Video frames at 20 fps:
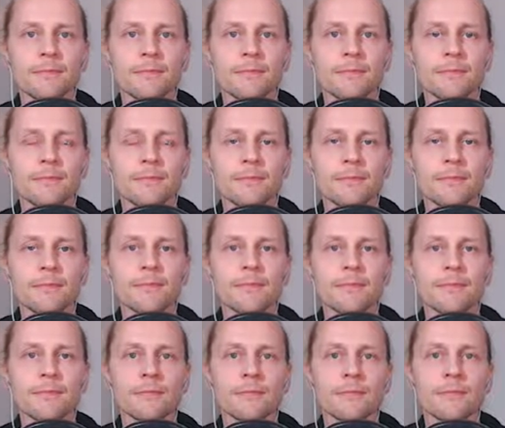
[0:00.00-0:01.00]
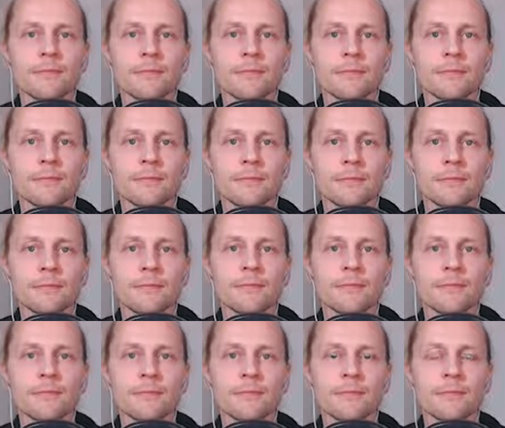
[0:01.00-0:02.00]

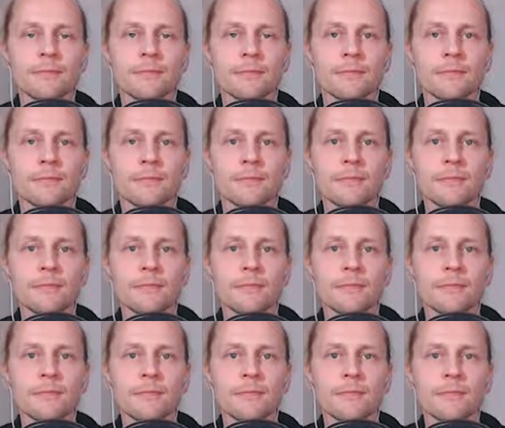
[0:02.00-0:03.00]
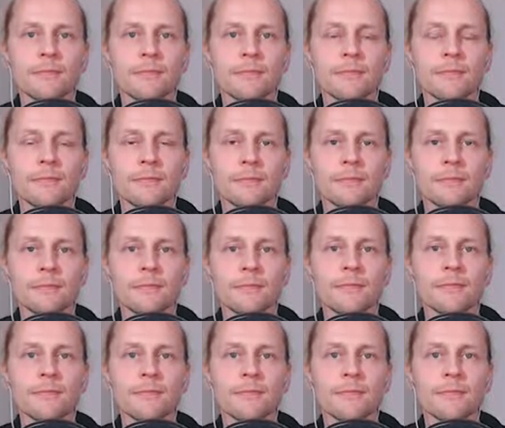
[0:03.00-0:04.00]

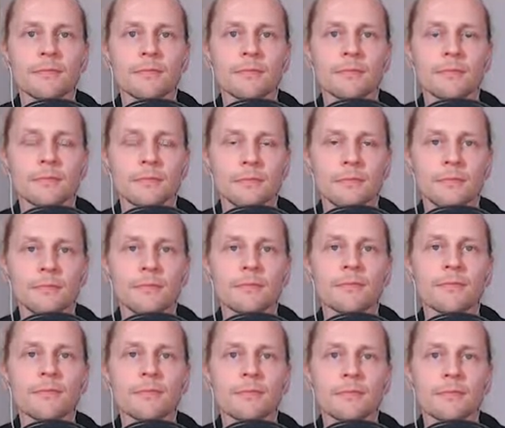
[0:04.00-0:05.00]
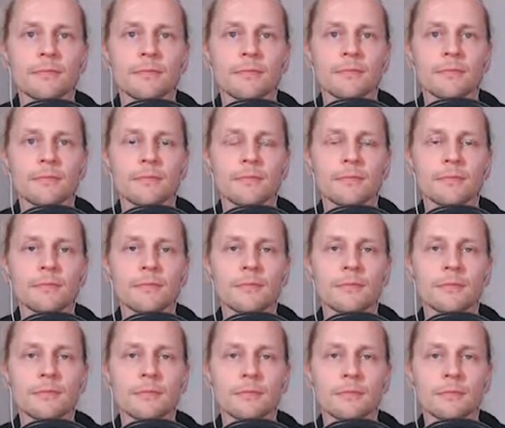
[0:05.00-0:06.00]

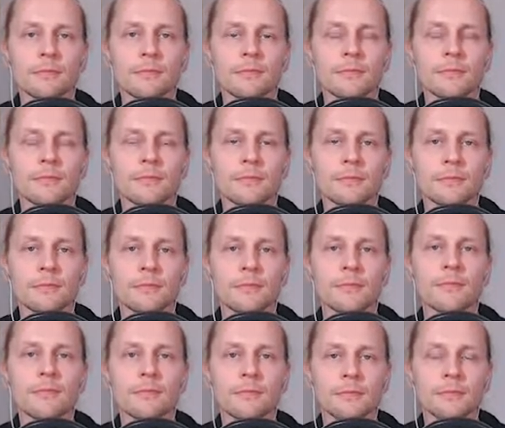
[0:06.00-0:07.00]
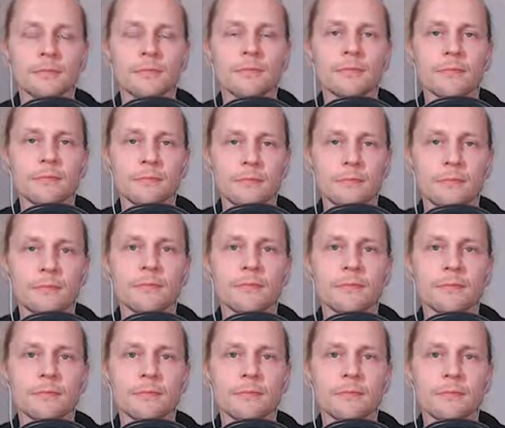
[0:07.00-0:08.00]
This person isn't speaking.